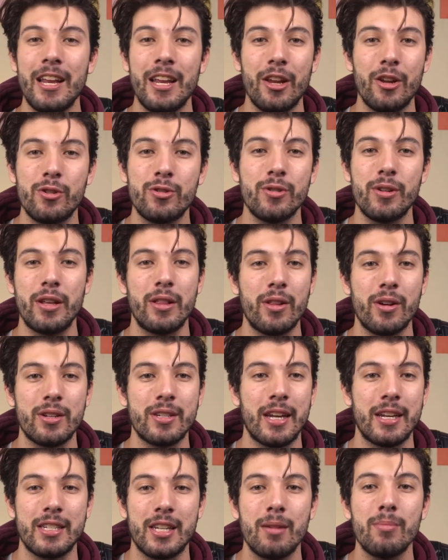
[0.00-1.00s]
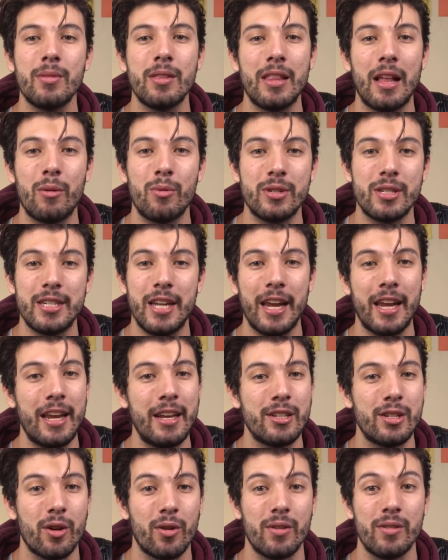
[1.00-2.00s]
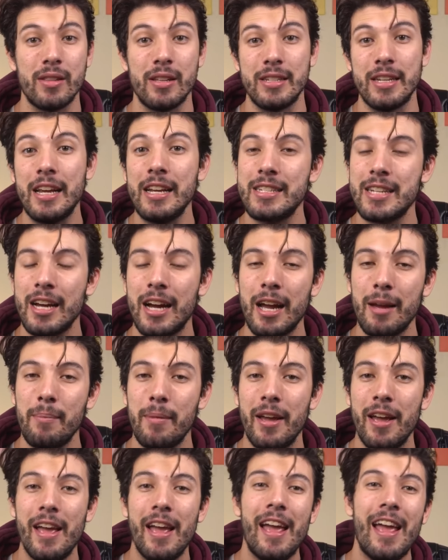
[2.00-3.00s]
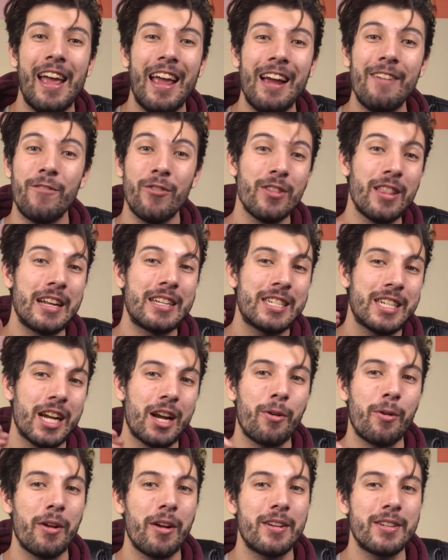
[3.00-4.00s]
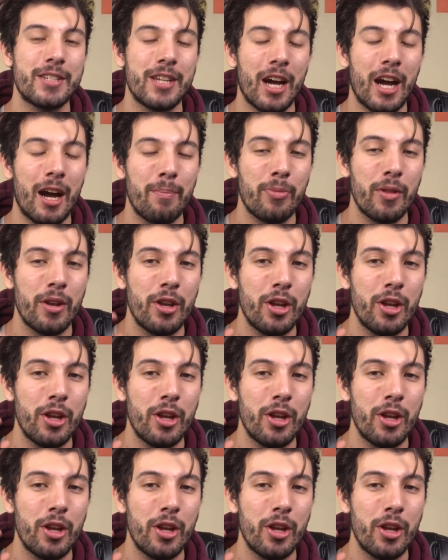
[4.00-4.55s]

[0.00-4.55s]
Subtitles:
it usually looks like something that was taken during the daytime, and for that cherry on top, the